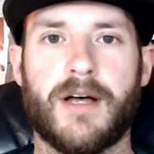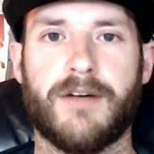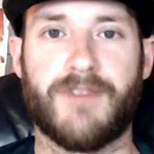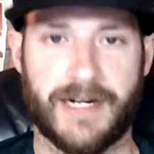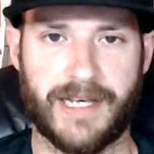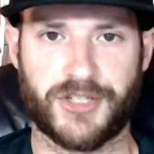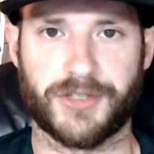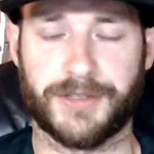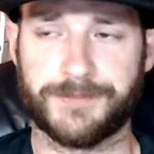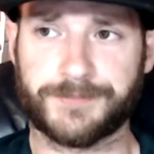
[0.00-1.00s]

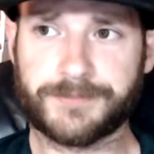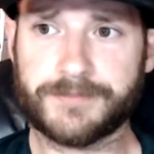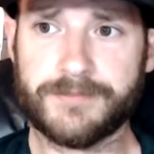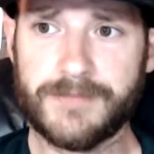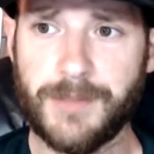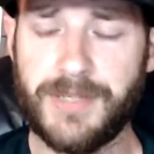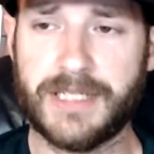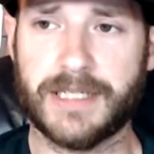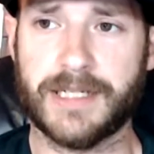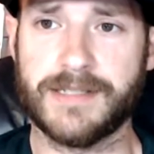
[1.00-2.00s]
financially,
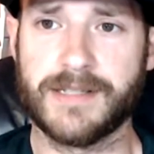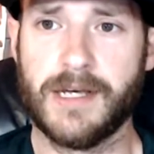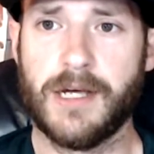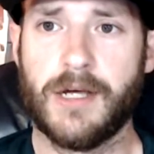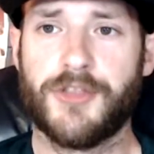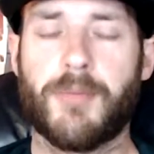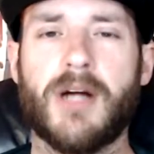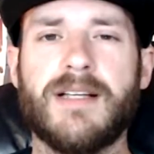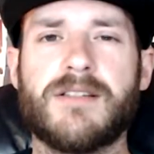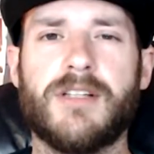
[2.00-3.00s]
because the
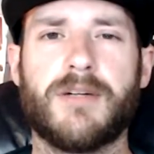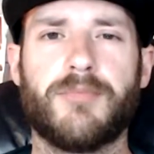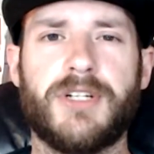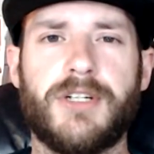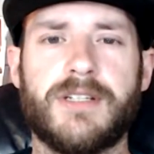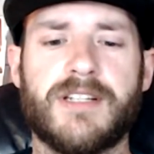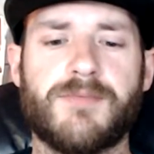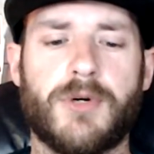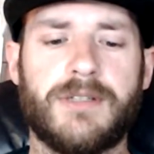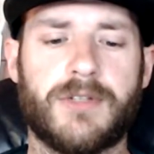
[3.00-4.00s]
parlays are looking pretty good at this
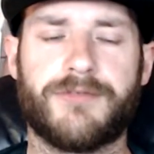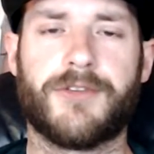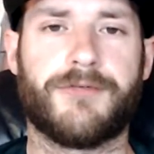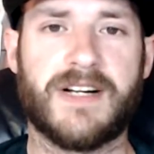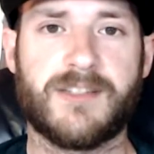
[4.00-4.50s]
point. The fights that